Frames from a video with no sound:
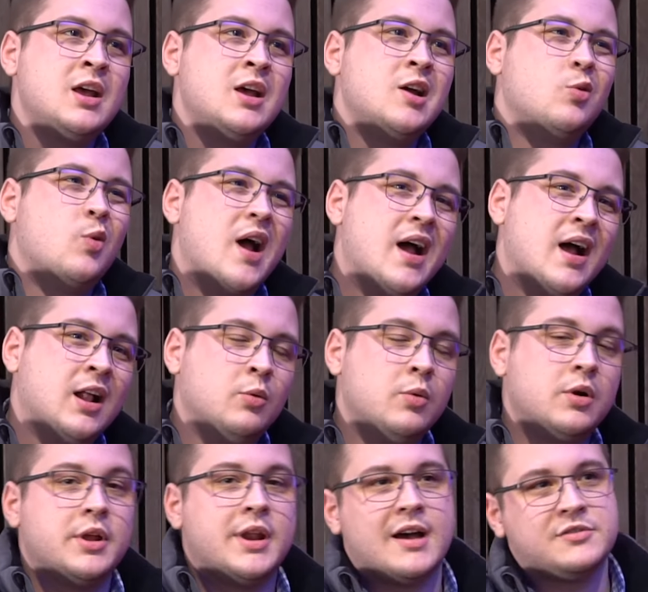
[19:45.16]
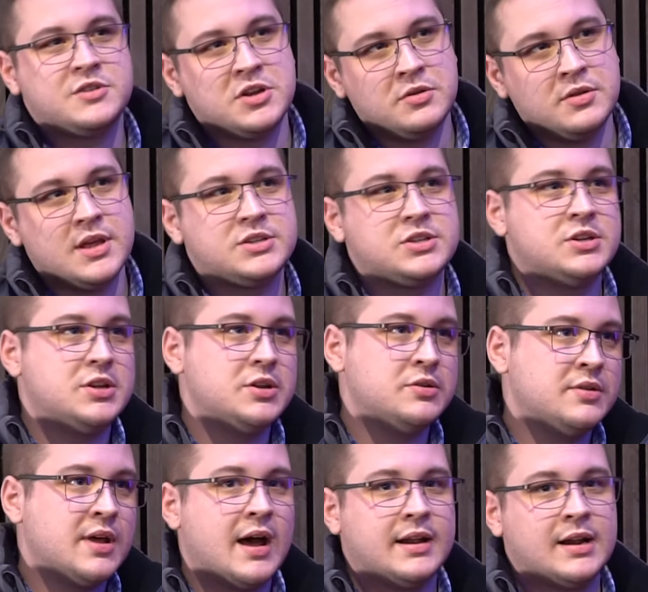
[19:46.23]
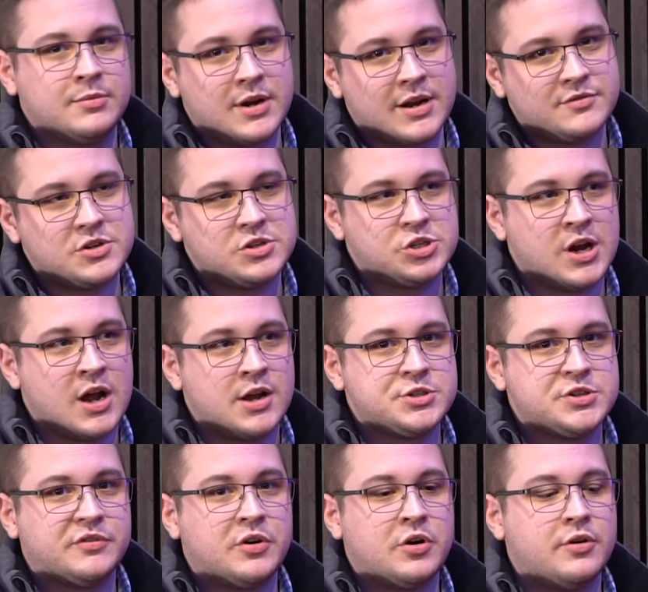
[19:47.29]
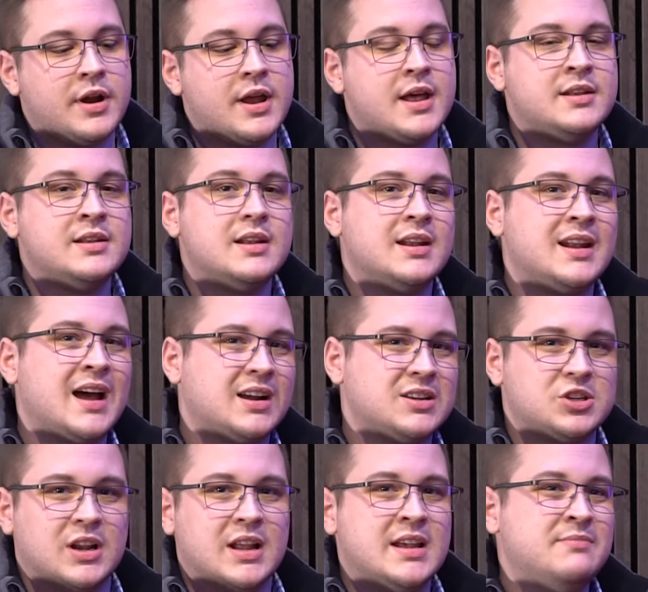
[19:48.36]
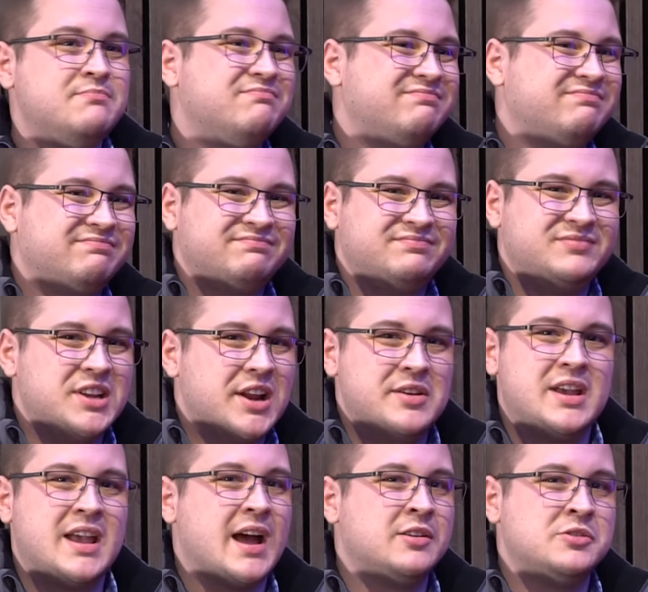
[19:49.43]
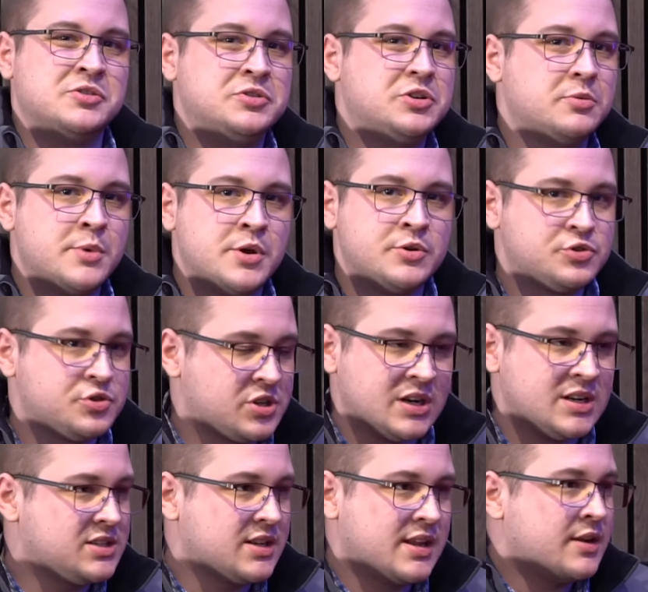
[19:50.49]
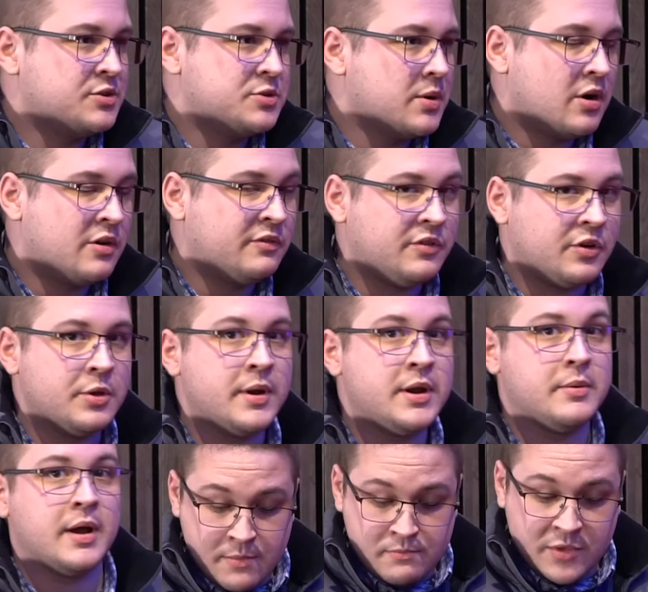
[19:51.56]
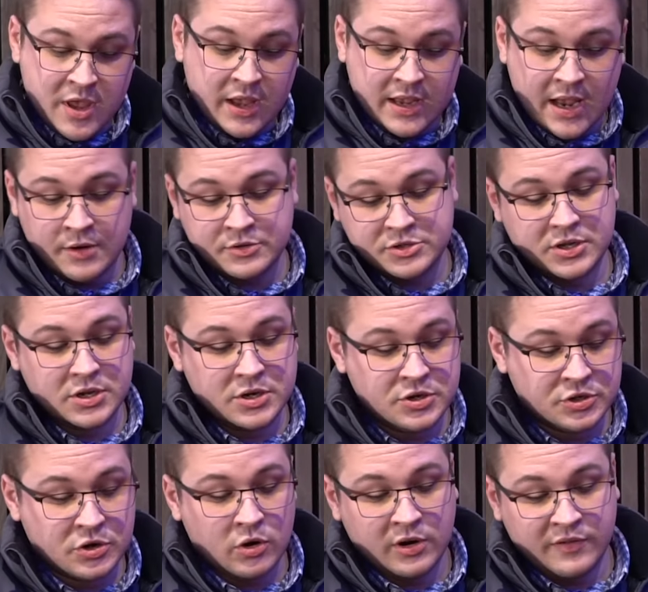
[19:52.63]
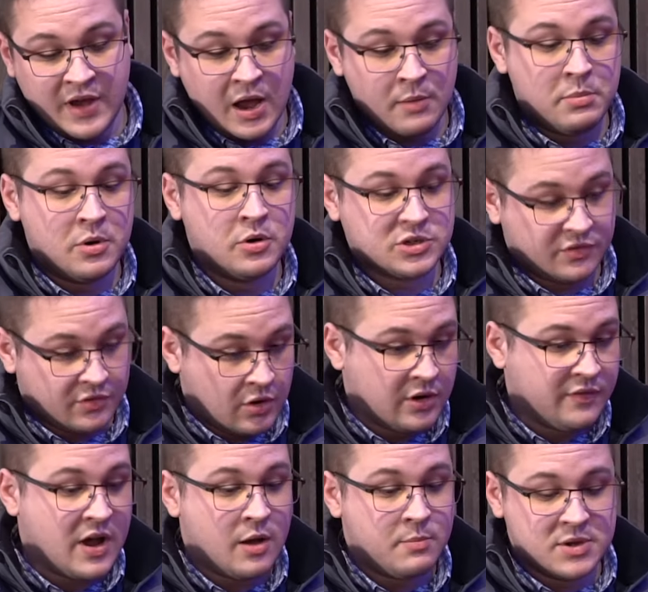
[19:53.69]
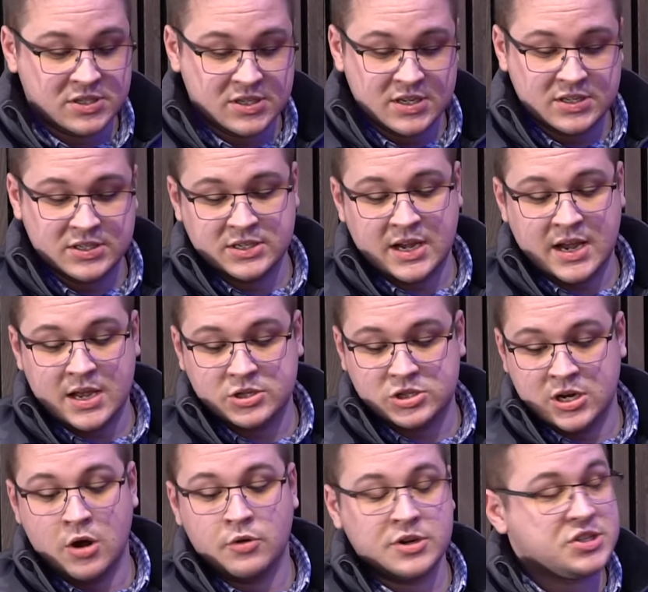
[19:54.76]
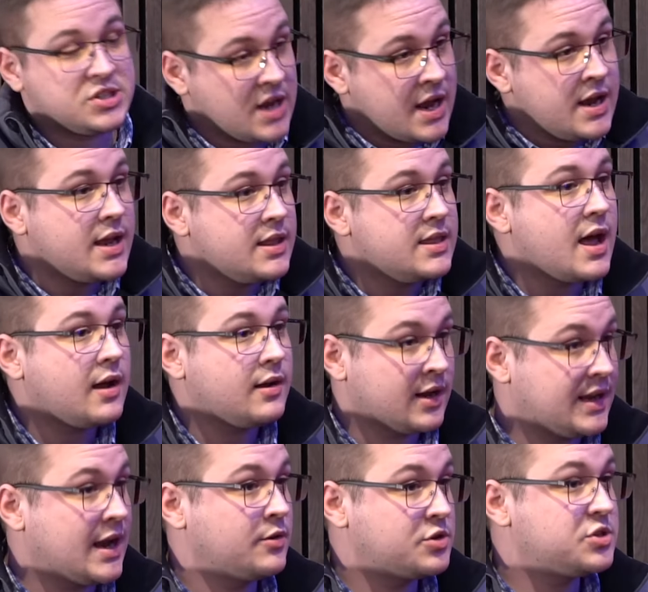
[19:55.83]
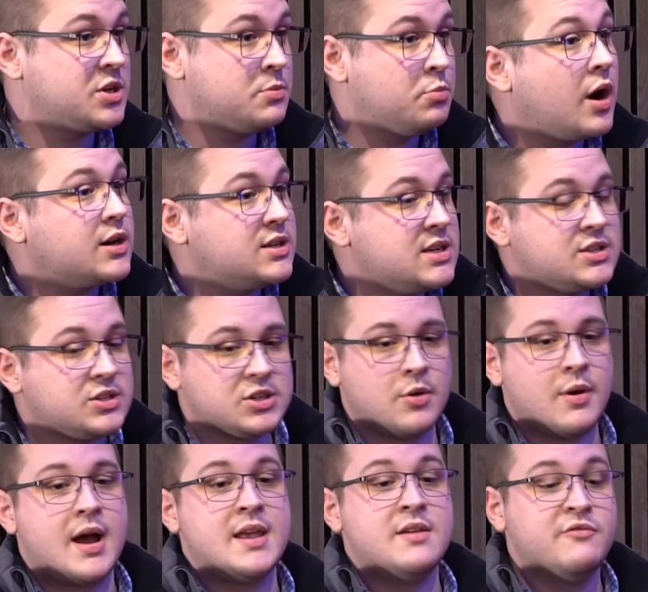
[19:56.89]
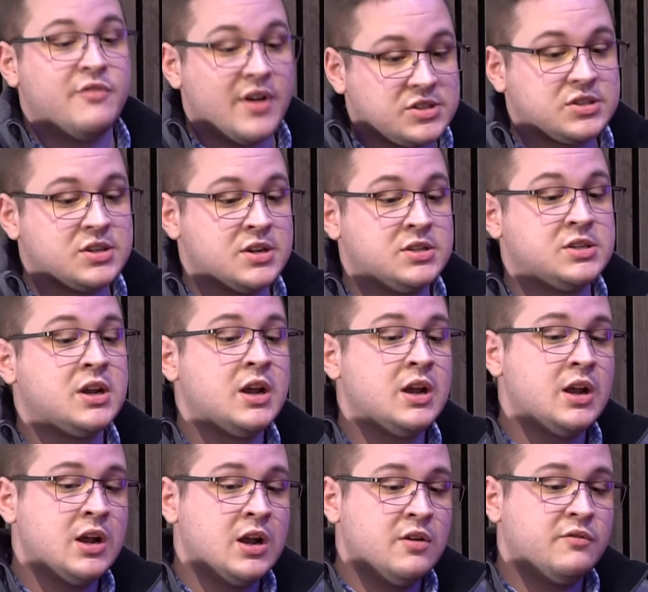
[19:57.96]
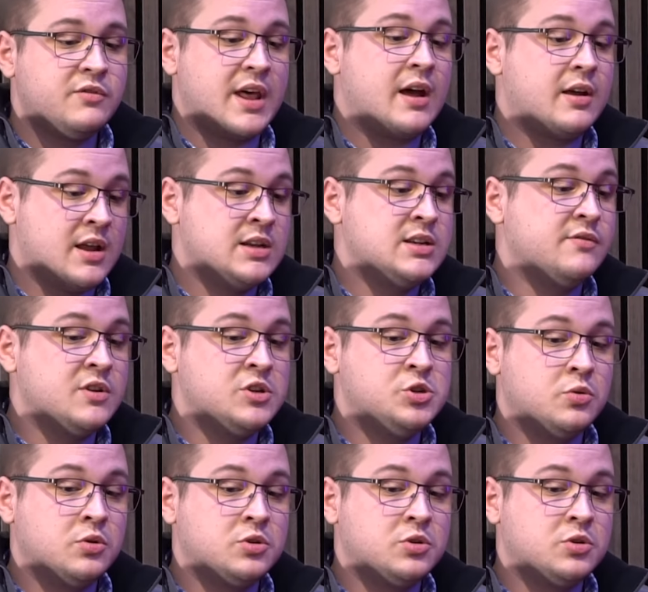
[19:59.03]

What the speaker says: well, we're going to have to do this and do that, and I'm going to have to charge you for it. And actually, you know, you get a good commercial solicitor, they'll do it all for you anyway. The accountant that does all of our books for all of our businesses, I actually own a stake in that accountancy practice. So I invested for that individual